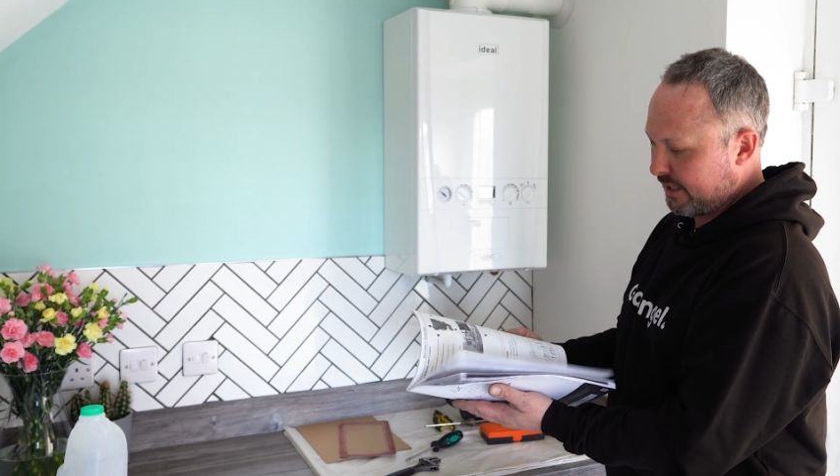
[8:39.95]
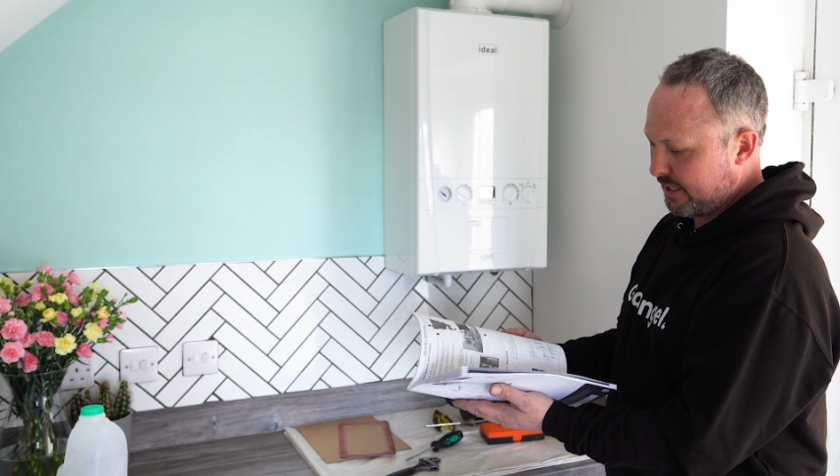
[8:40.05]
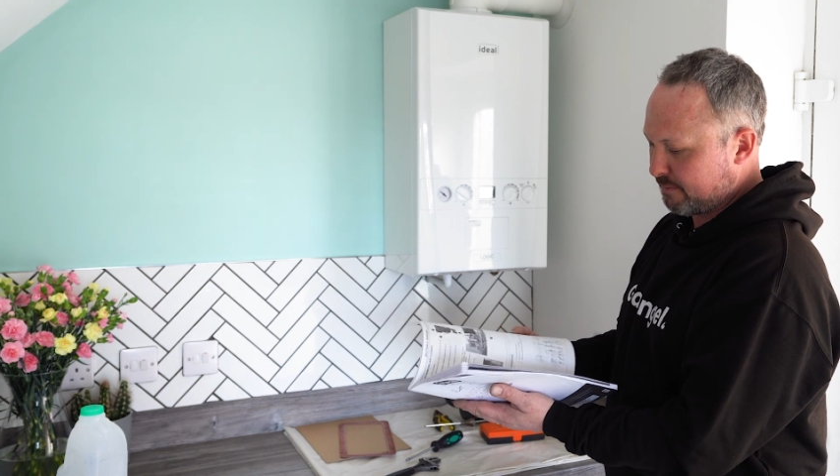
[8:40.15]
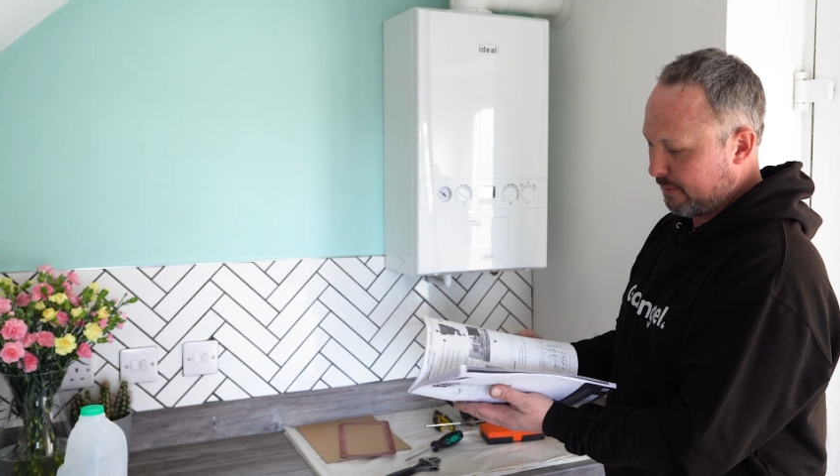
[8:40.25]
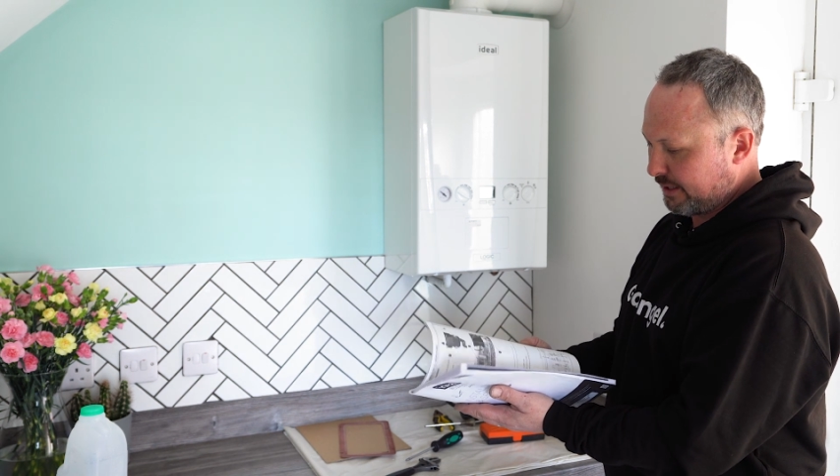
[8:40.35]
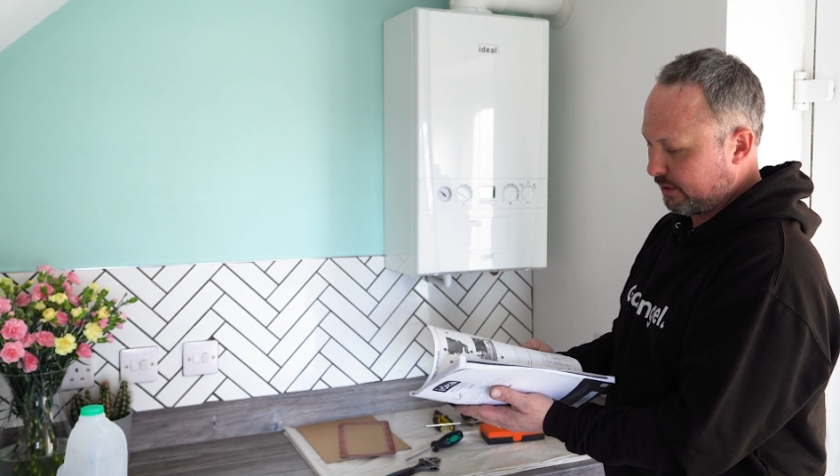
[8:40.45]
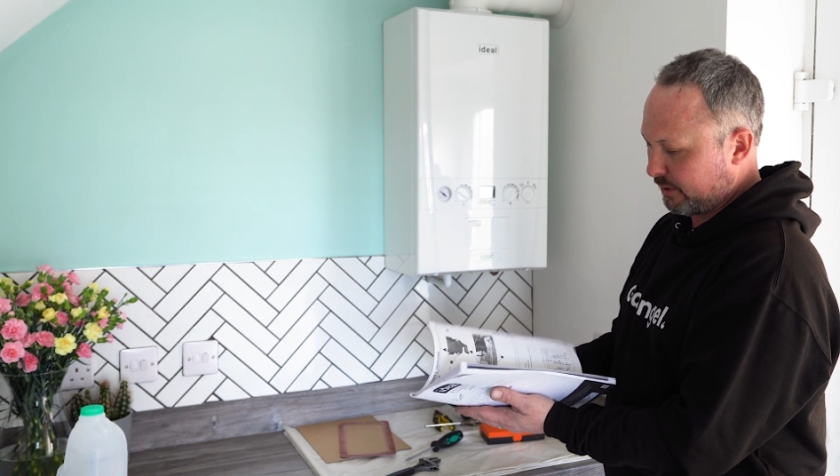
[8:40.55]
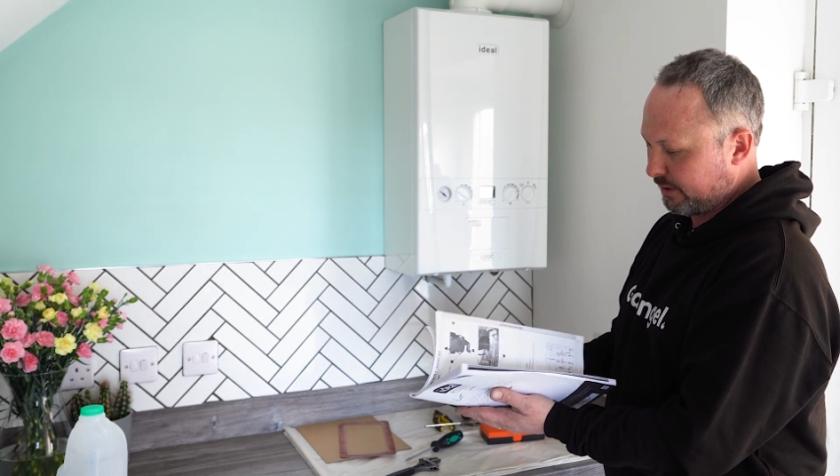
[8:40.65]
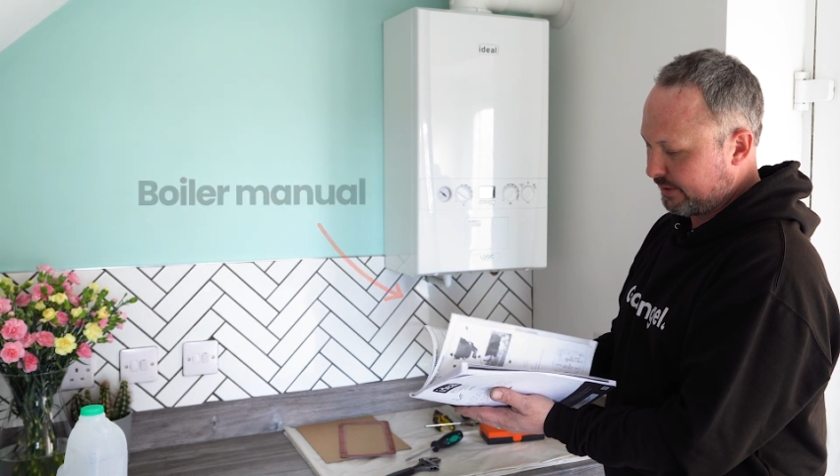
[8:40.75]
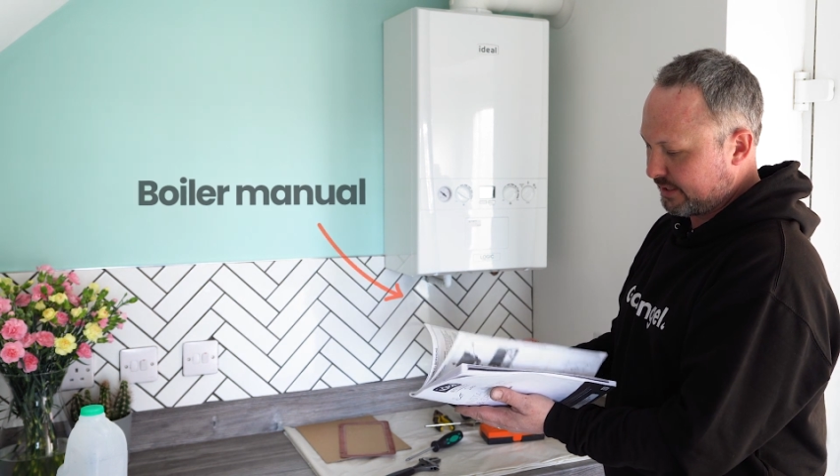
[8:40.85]
his
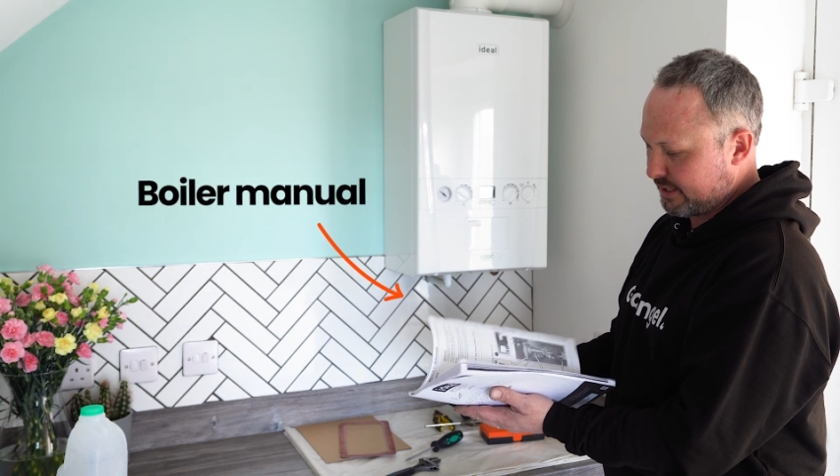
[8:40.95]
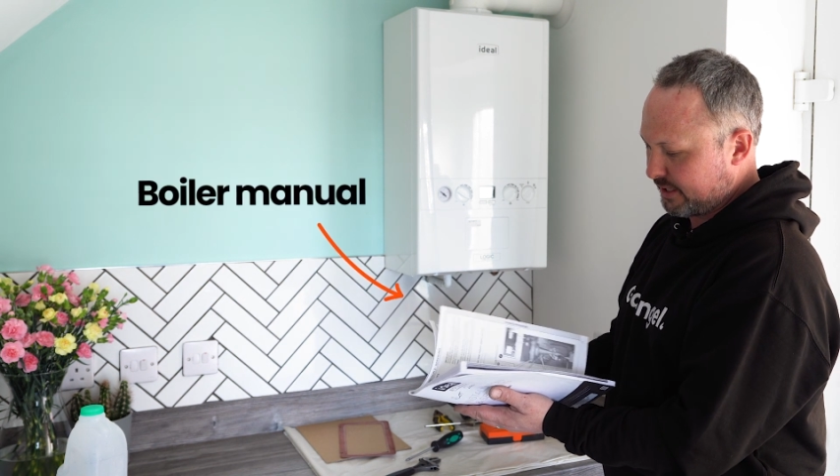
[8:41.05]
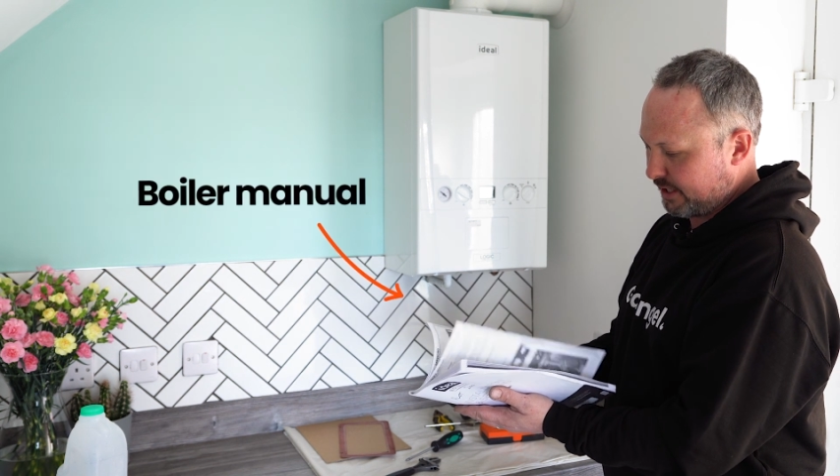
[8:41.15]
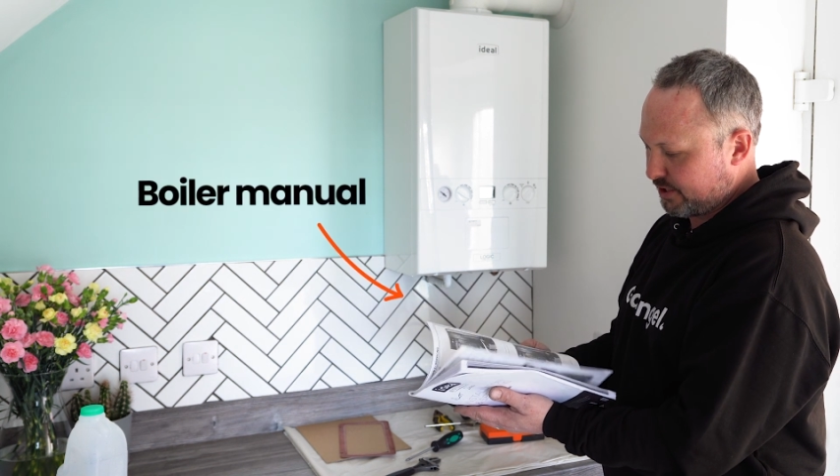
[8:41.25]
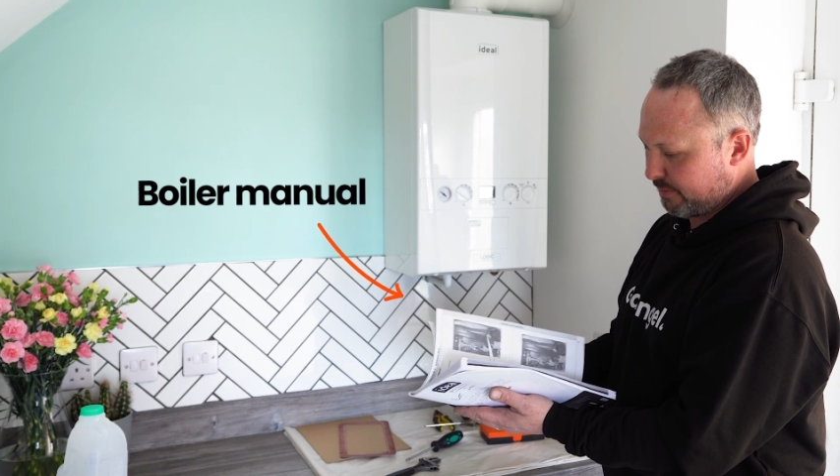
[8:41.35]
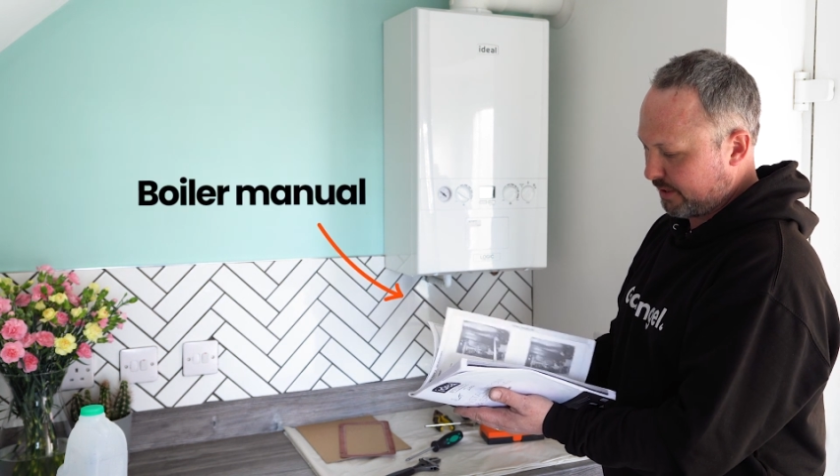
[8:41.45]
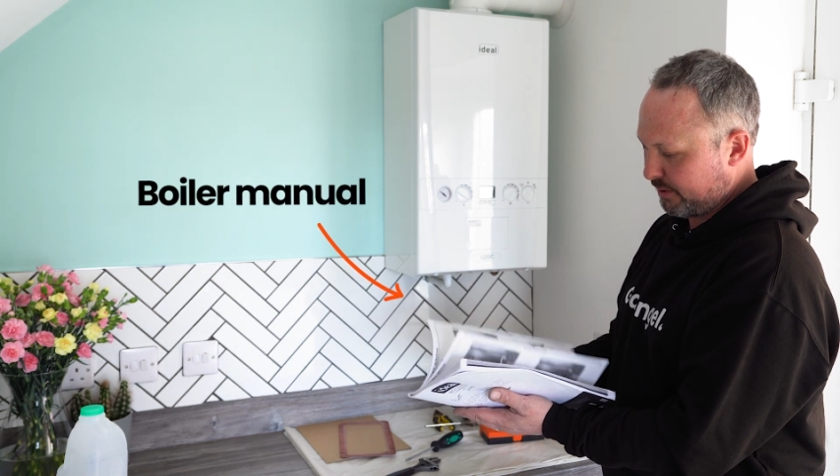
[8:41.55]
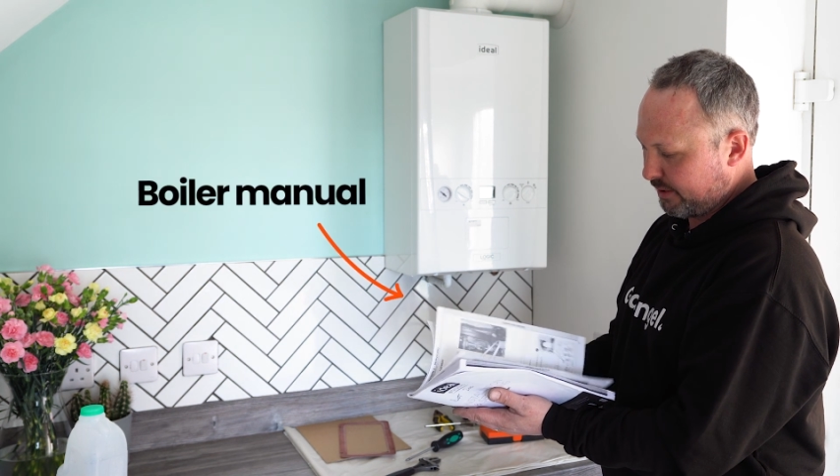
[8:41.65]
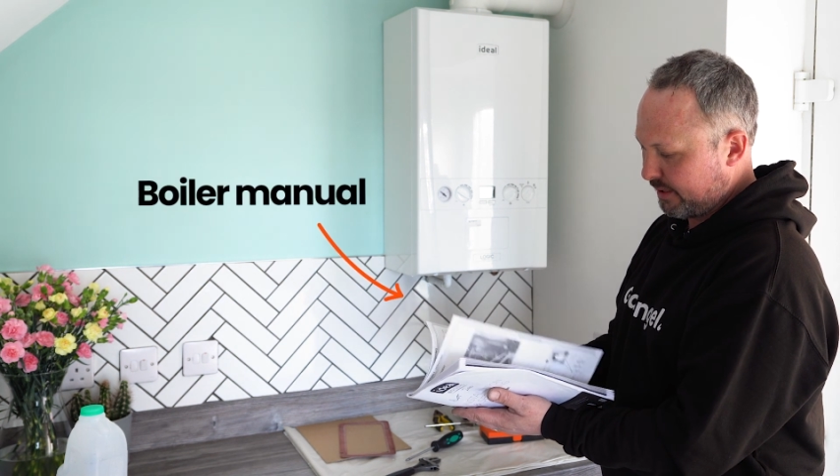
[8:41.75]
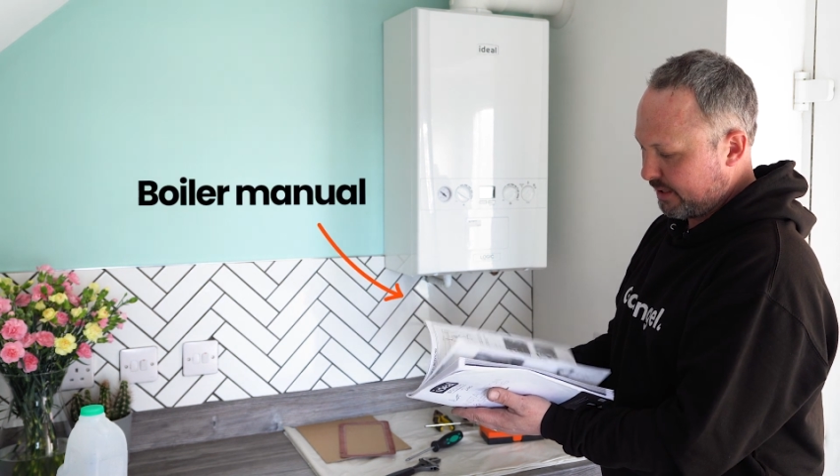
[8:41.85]
manual, his installation manual.